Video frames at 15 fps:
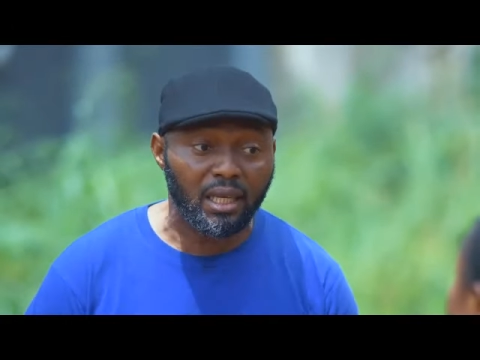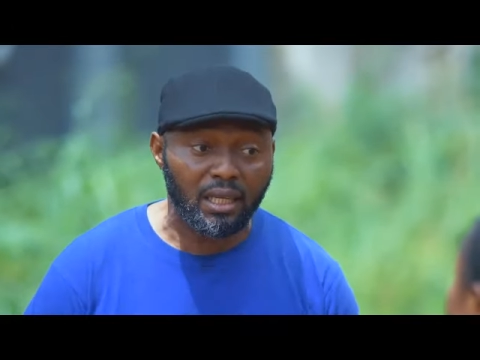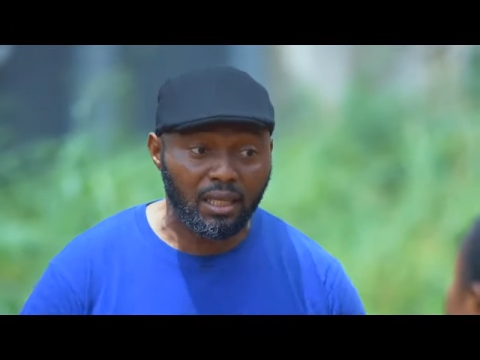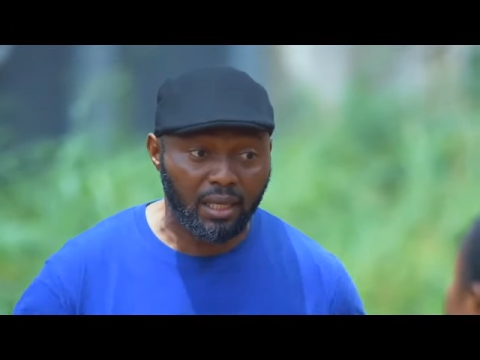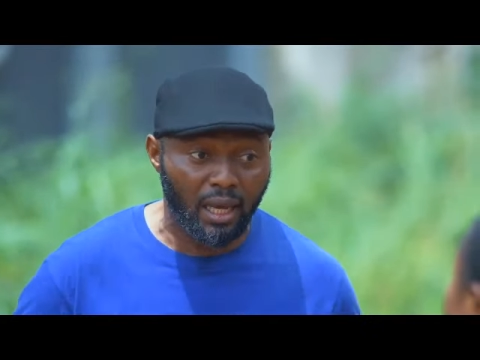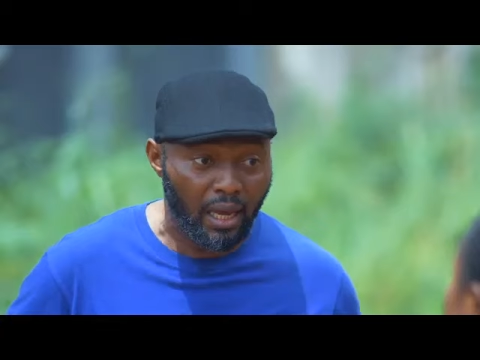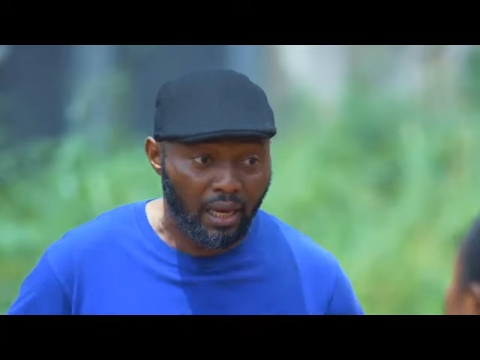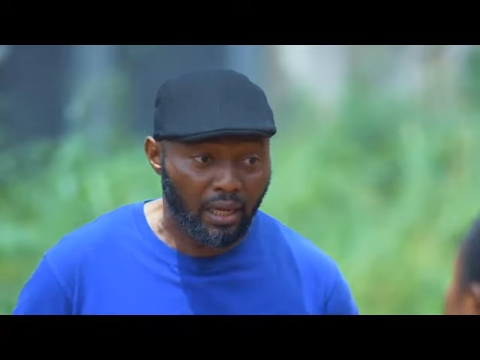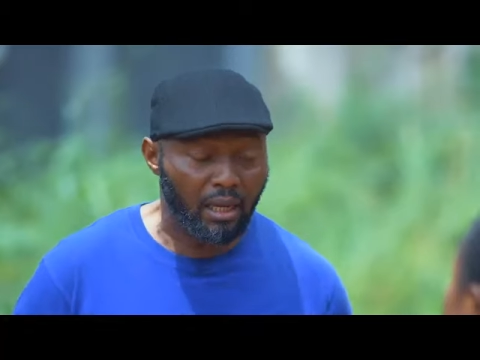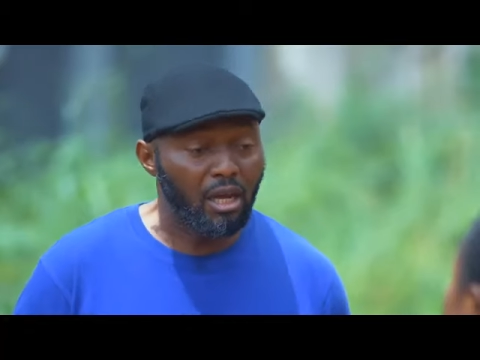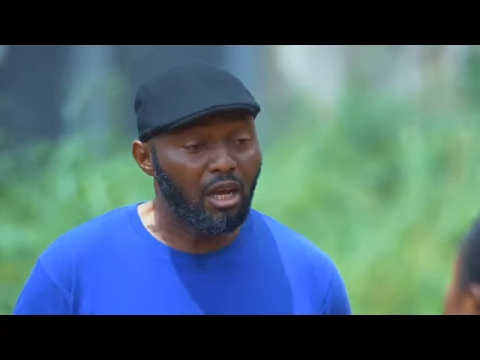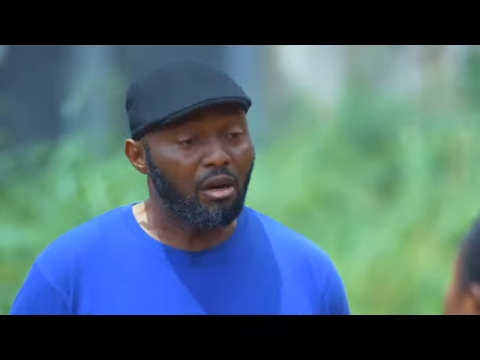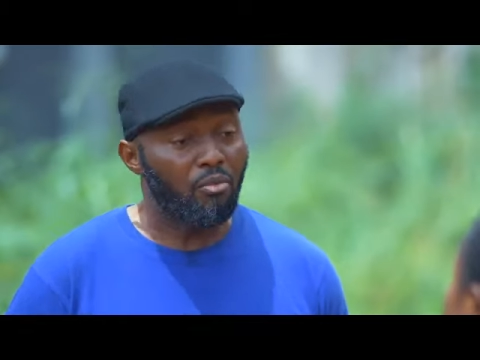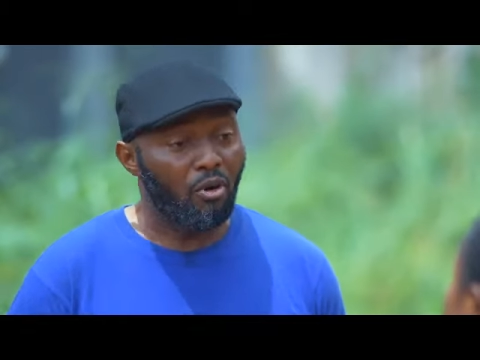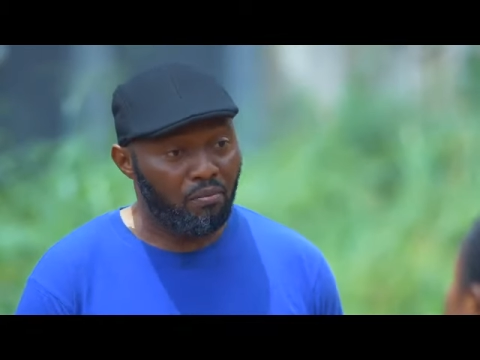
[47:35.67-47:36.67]
again.
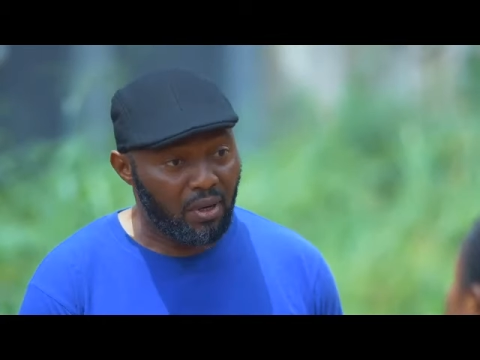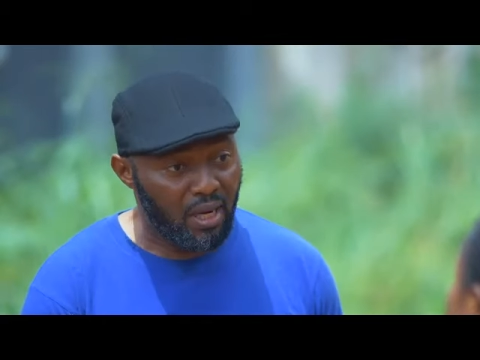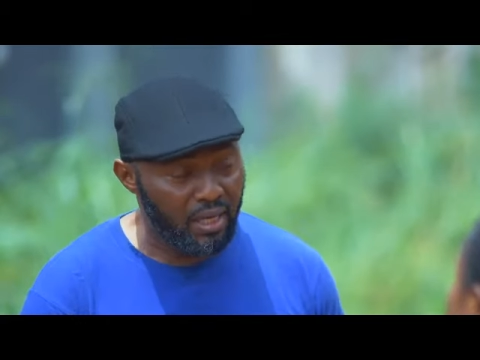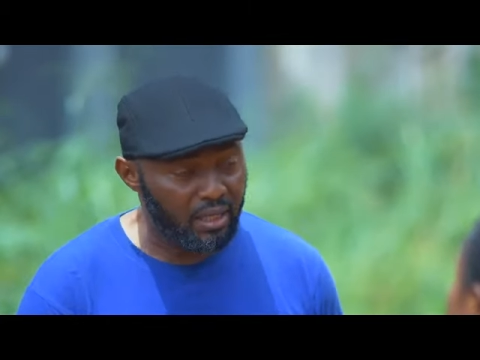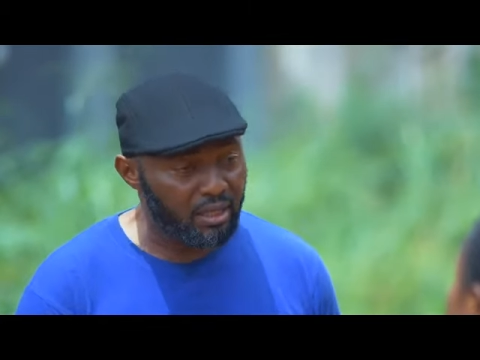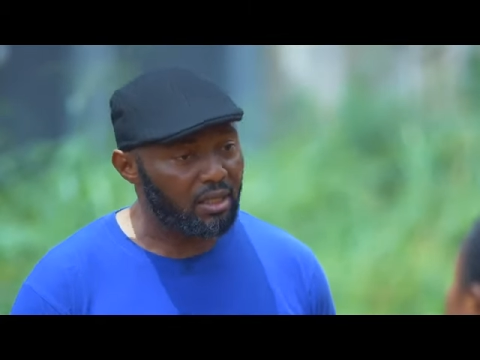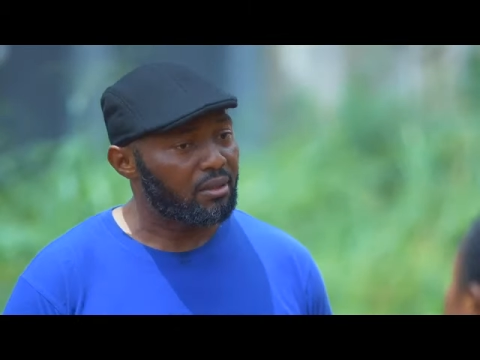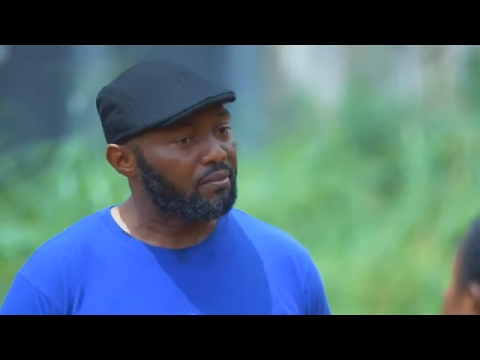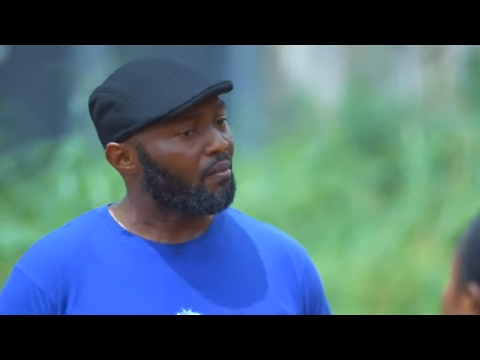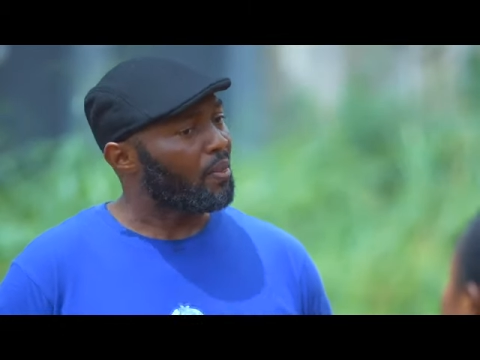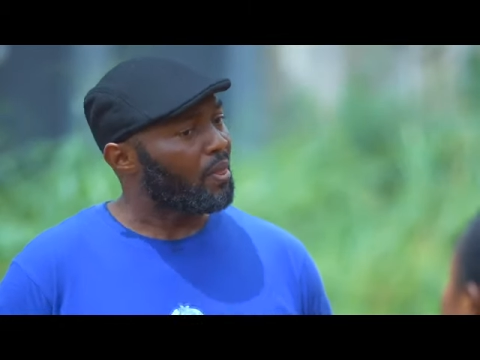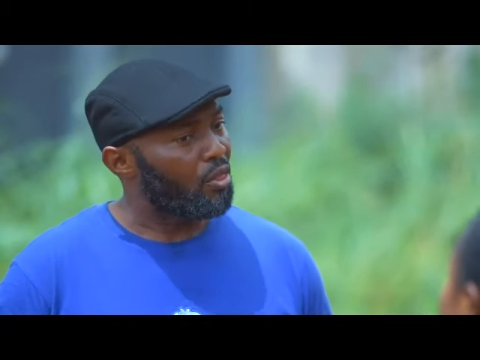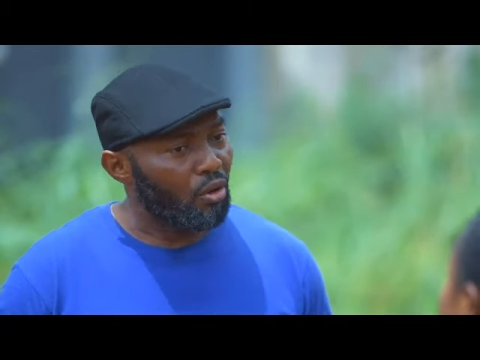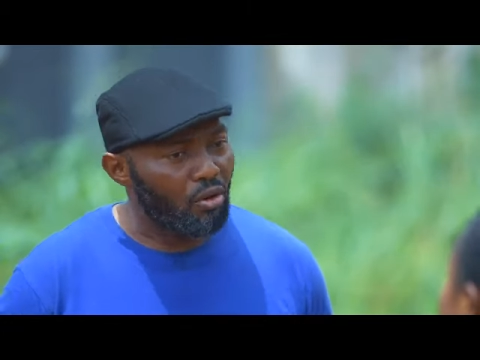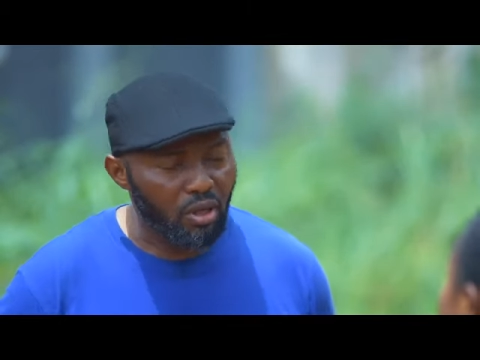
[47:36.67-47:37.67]
But please,
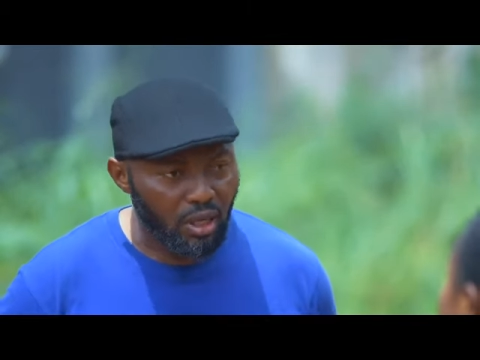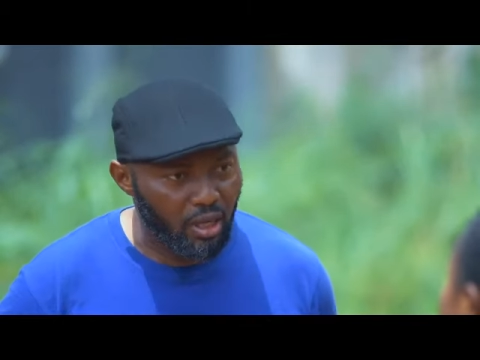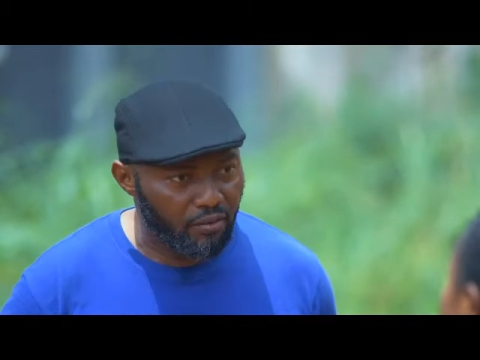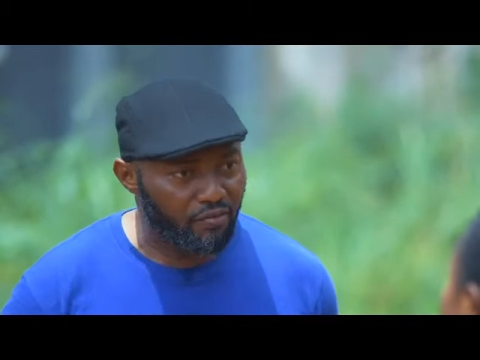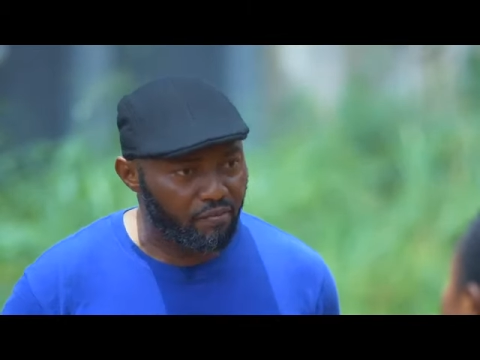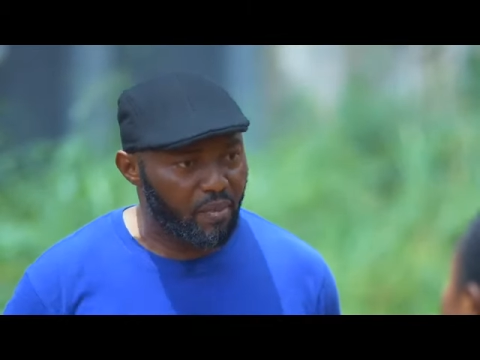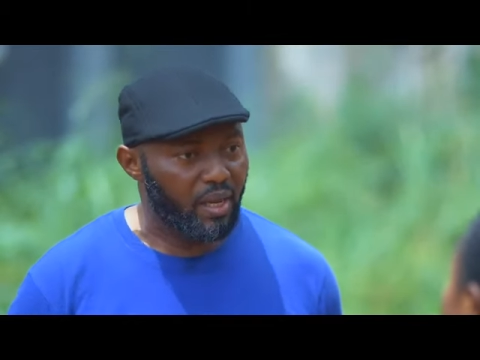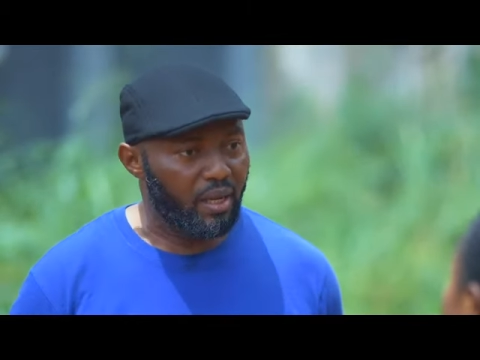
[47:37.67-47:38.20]
don't leave